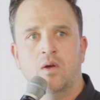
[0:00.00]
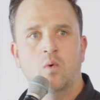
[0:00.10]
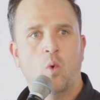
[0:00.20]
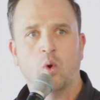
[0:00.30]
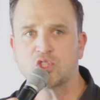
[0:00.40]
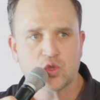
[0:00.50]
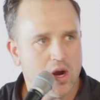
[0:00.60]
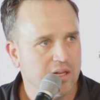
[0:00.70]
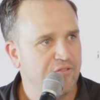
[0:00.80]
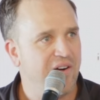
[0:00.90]
We're
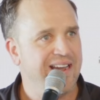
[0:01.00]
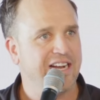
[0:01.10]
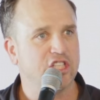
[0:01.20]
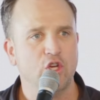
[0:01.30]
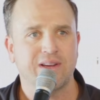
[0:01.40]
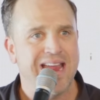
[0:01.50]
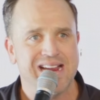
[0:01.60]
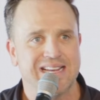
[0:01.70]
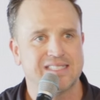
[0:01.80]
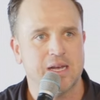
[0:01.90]
struggling financially. You can't
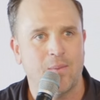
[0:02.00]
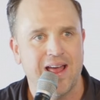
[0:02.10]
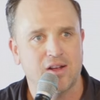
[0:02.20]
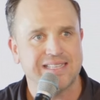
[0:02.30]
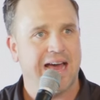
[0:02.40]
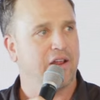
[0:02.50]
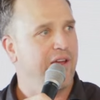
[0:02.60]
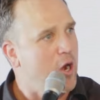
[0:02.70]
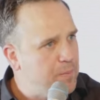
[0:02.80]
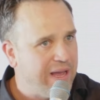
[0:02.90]
get someone else out of
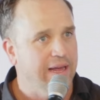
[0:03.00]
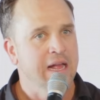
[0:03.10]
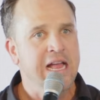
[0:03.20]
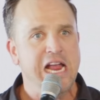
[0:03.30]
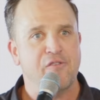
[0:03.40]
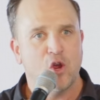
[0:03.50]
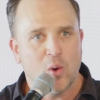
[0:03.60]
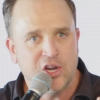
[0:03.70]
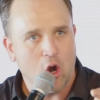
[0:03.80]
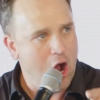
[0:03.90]
their pit if you're
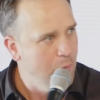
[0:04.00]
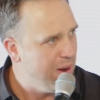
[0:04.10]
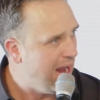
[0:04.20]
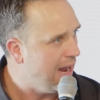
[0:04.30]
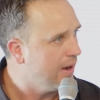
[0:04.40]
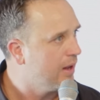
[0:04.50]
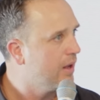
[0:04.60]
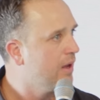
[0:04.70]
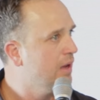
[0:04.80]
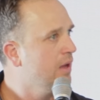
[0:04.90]
in your own pit.
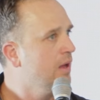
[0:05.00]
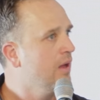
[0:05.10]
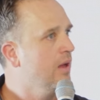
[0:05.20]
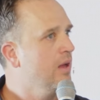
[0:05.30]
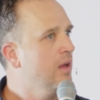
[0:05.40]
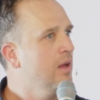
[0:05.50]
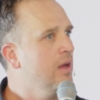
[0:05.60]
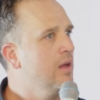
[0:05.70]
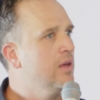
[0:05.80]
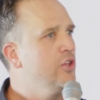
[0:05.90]

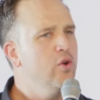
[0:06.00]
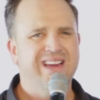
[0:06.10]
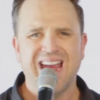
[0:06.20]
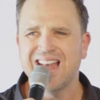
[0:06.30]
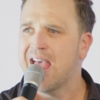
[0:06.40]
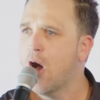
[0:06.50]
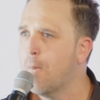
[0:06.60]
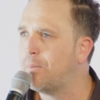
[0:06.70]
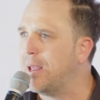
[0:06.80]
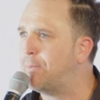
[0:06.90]
You can't
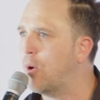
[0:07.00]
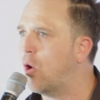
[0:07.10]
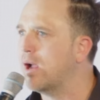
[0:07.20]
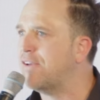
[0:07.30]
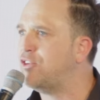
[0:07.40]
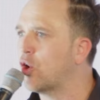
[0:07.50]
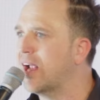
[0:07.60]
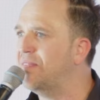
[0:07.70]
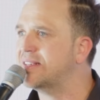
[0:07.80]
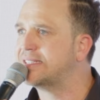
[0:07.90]
help people if you're
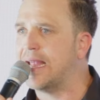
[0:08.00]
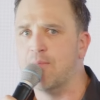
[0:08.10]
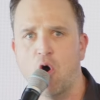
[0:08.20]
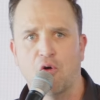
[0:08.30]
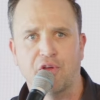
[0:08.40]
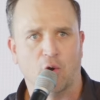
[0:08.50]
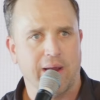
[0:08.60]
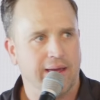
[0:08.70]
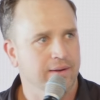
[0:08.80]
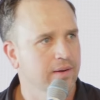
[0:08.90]
in the same hole they're in.